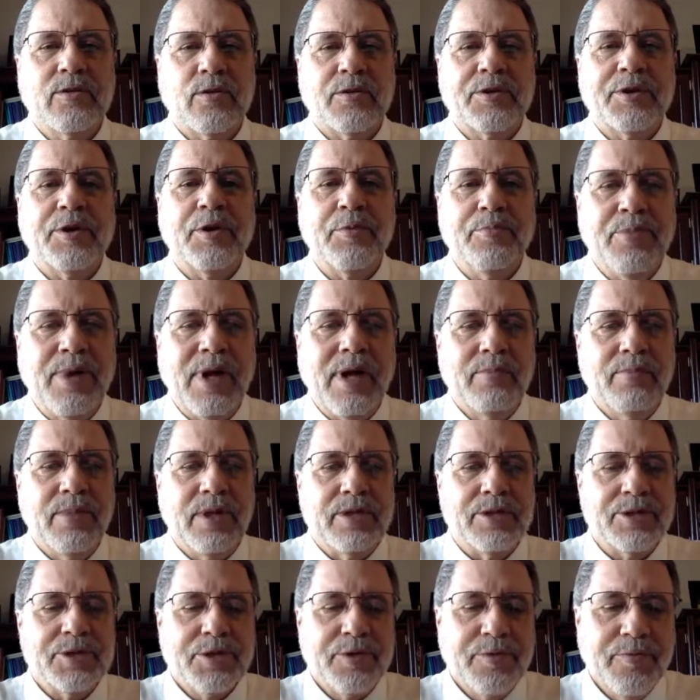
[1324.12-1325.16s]
in order to
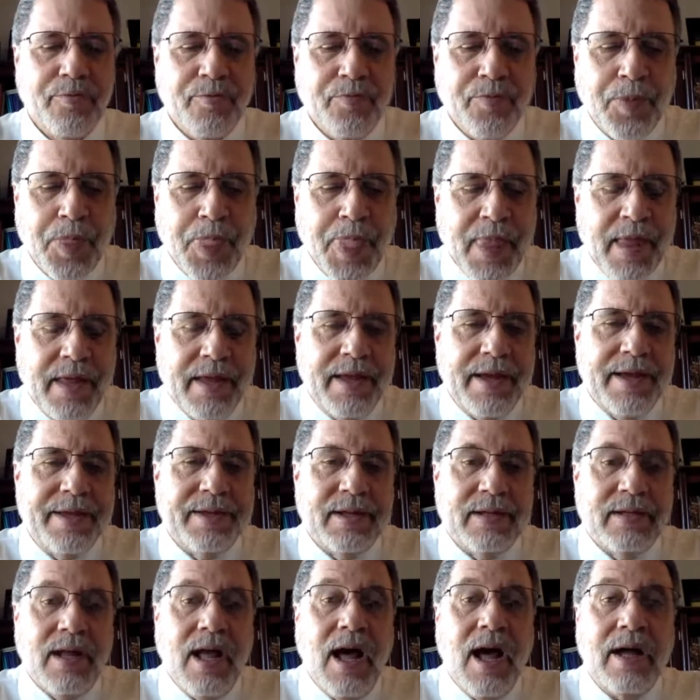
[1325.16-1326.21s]
publish.
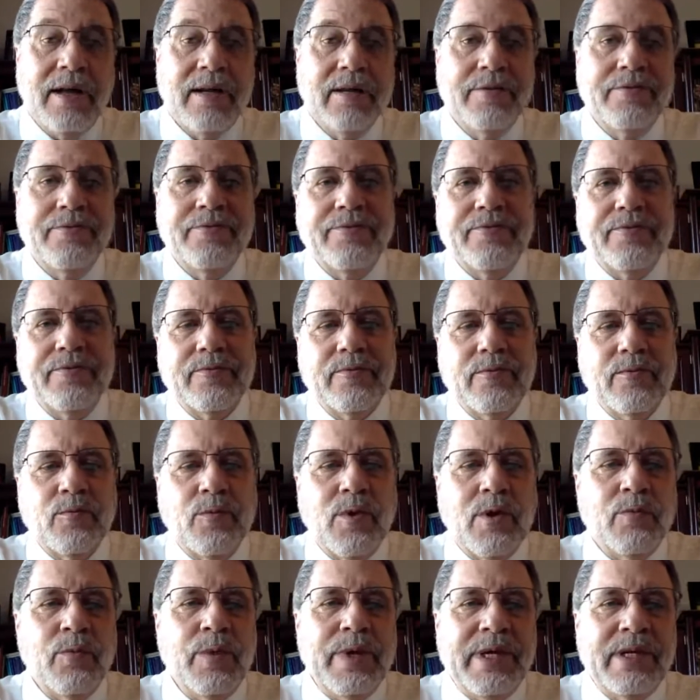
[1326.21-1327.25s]
And a lot of
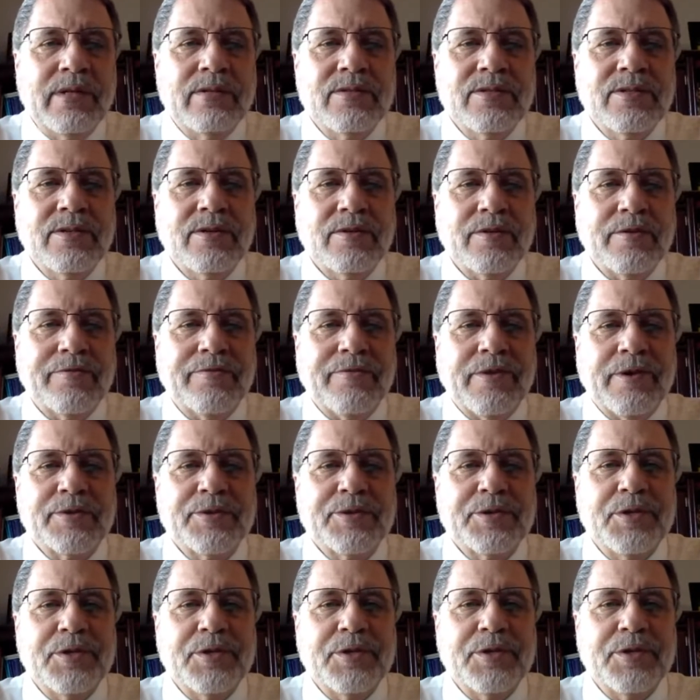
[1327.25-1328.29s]
what we consider
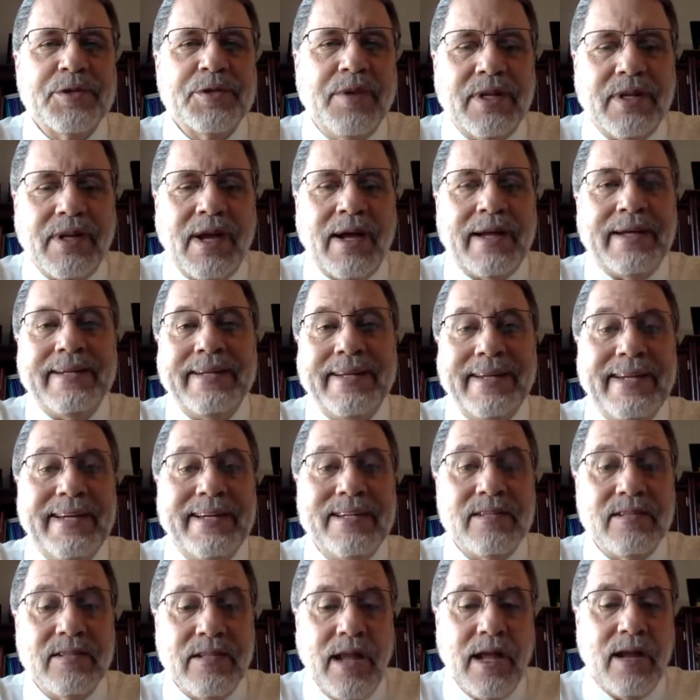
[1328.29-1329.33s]
First Amendment
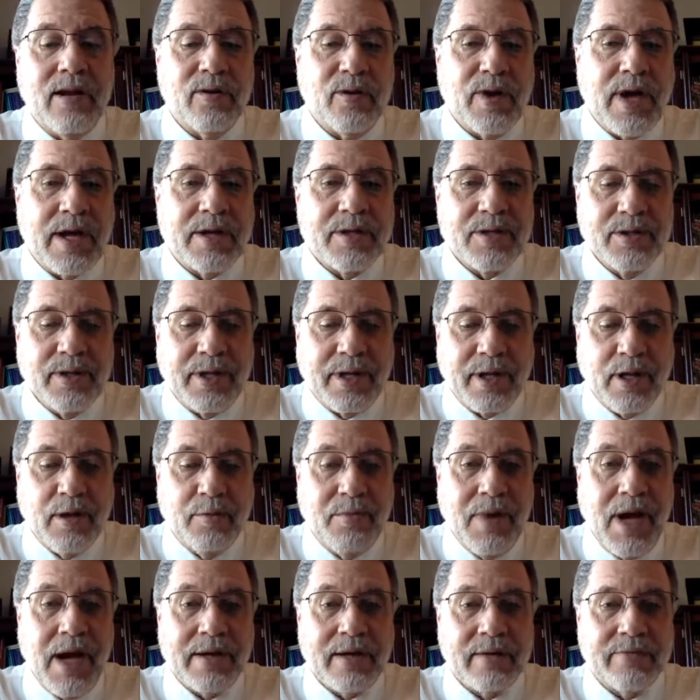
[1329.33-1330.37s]
ideas now actually
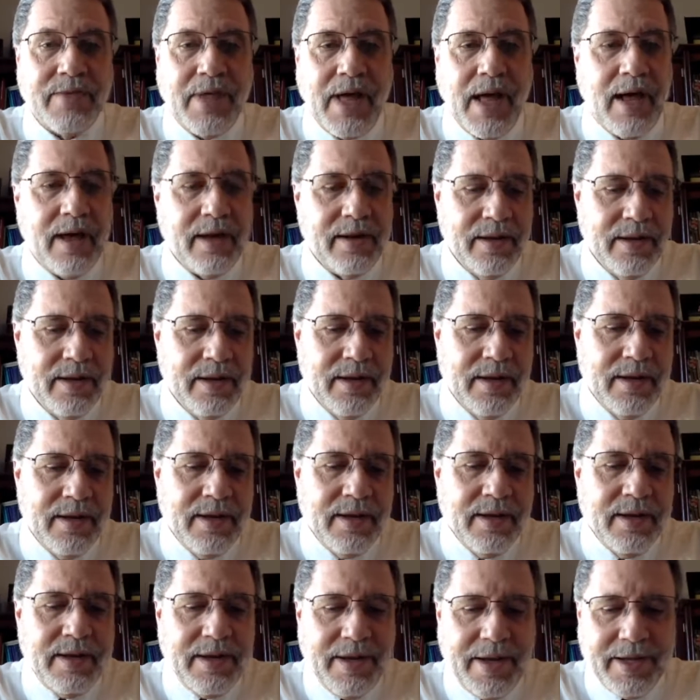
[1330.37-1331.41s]
come out of that.
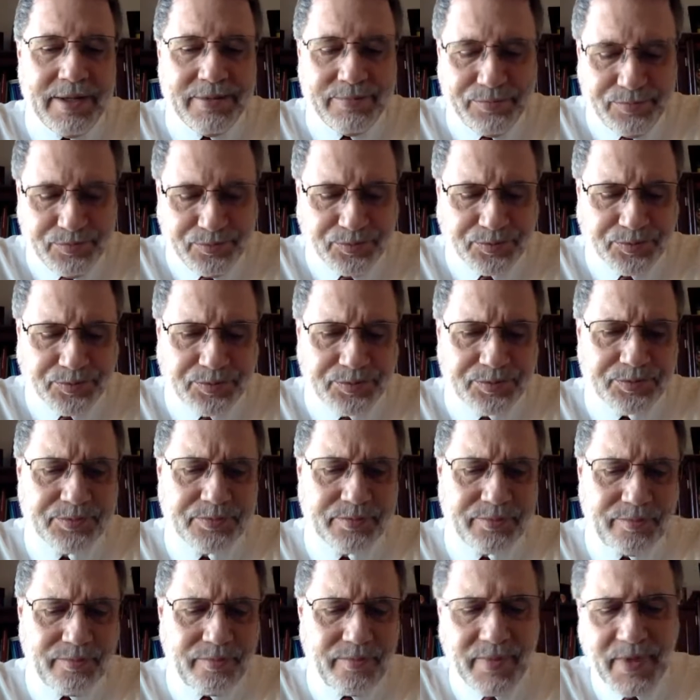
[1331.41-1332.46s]
And
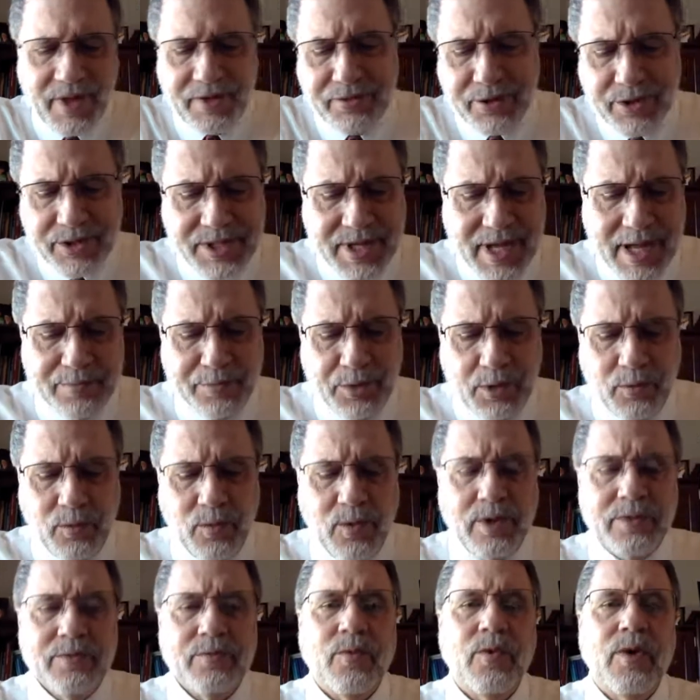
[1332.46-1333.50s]
for
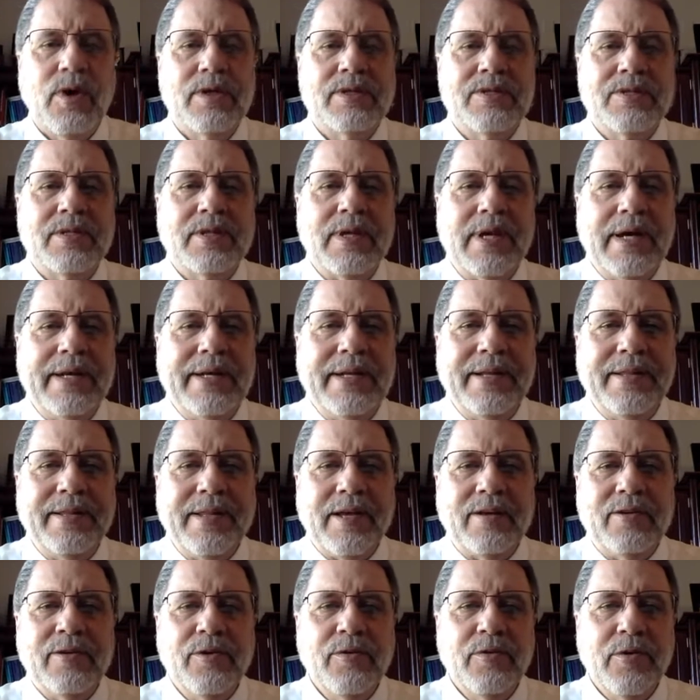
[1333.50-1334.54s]
example, one was the idea
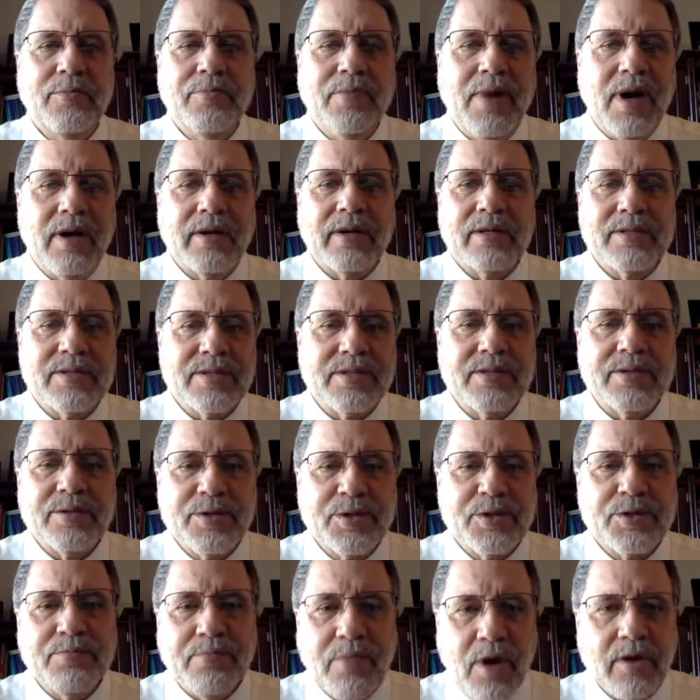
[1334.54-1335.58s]
that who among us
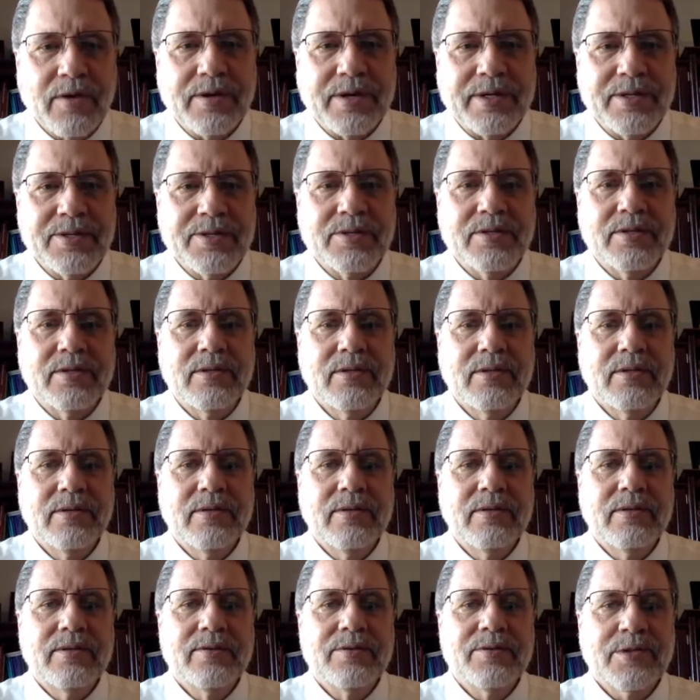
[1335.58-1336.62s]
is smartest,
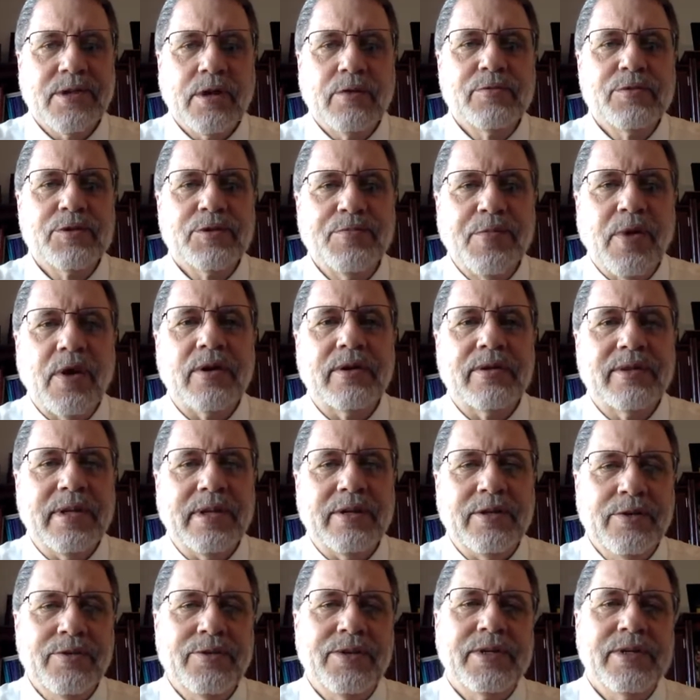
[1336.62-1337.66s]
so smart
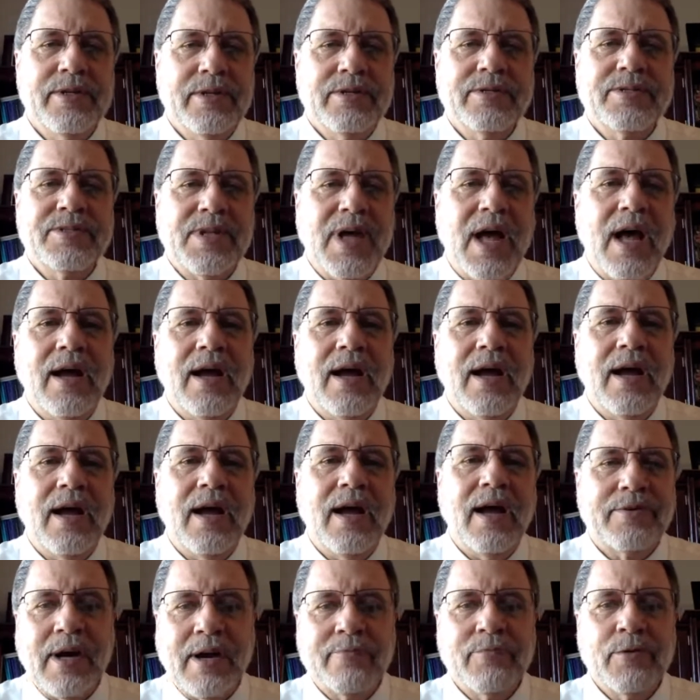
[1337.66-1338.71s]
that you can decide
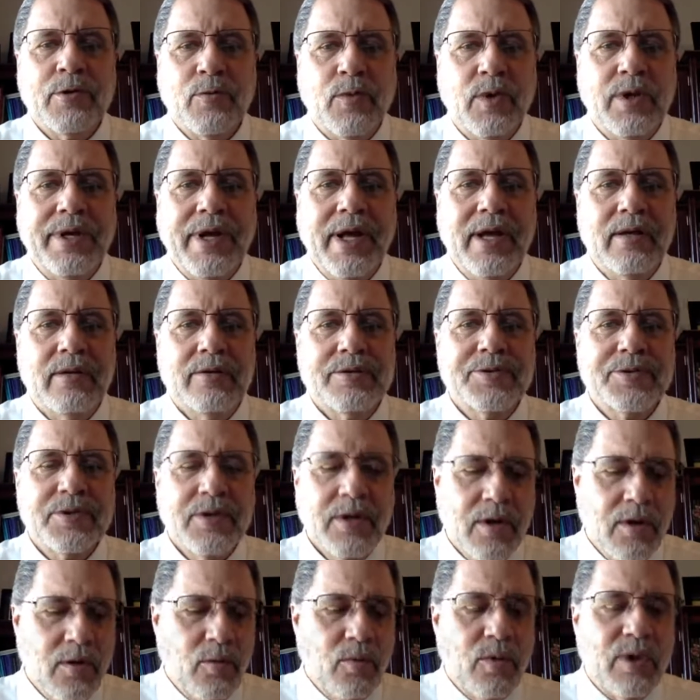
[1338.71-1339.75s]
for everyone
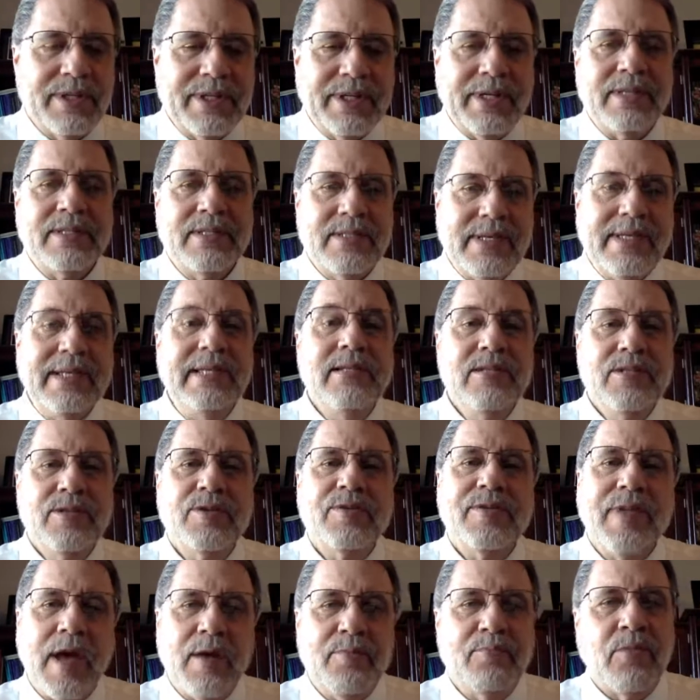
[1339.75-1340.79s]
else what gets
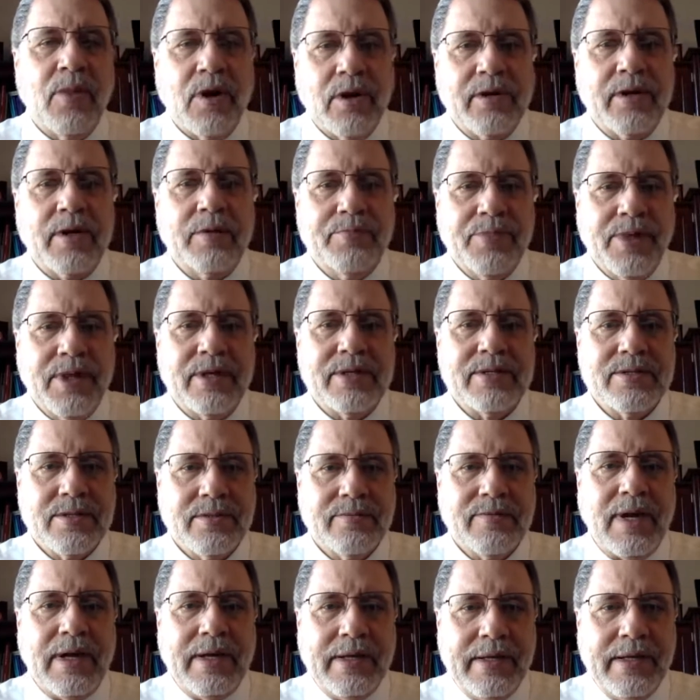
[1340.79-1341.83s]
into that marketplace
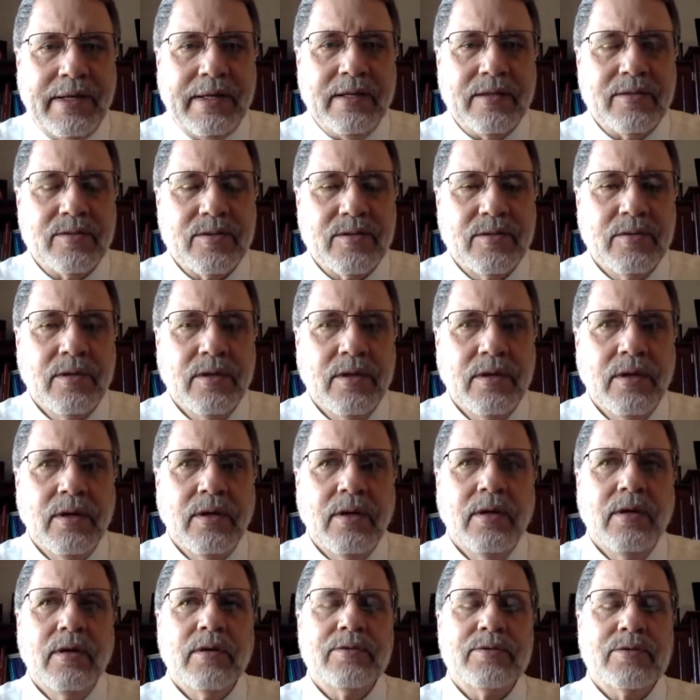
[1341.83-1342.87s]
of ideas.
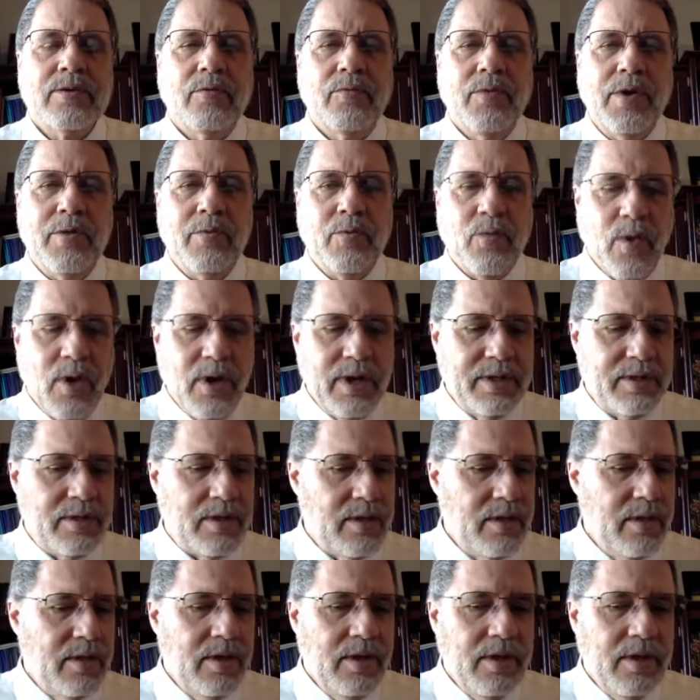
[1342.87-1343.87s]
So we want